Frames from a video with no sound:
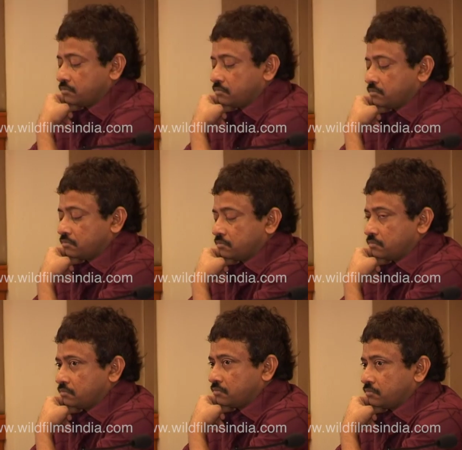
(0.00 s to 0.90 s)

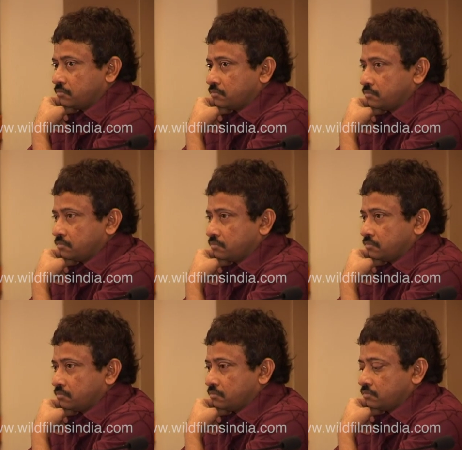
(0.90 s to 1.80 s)

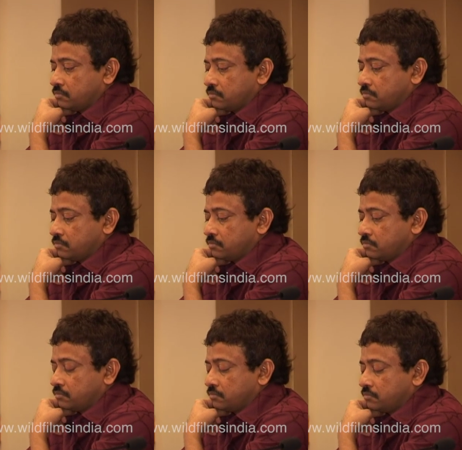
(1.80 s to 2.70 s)

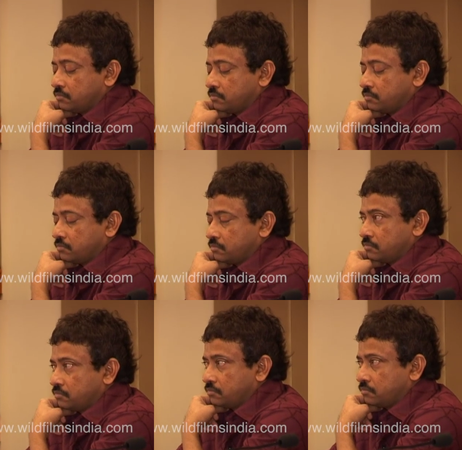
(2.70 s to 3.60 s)

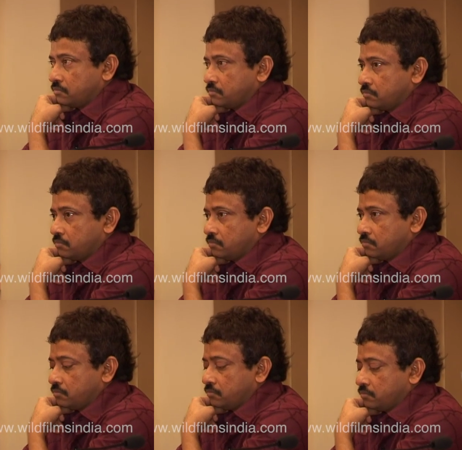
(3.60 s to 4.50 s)

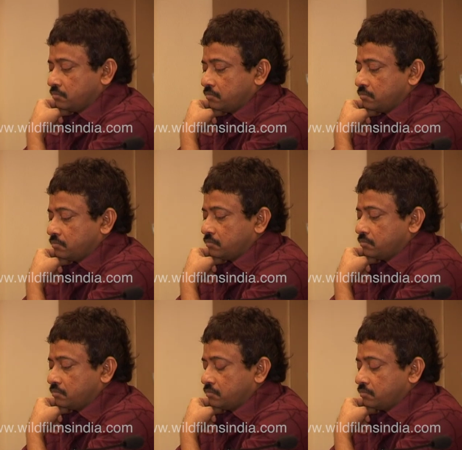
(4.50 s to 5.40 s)

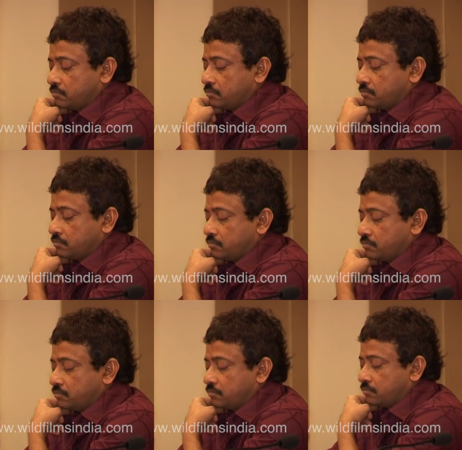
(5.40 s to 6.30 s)

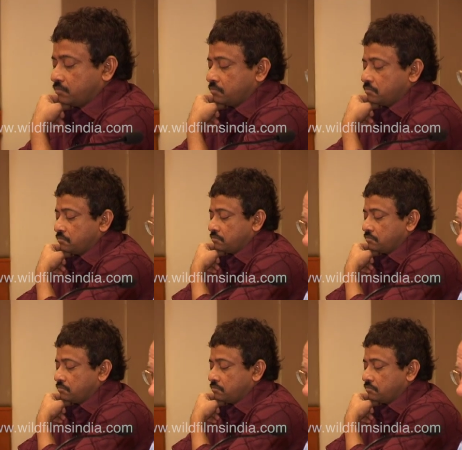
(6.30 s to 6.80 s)
No one is speaking in this clip.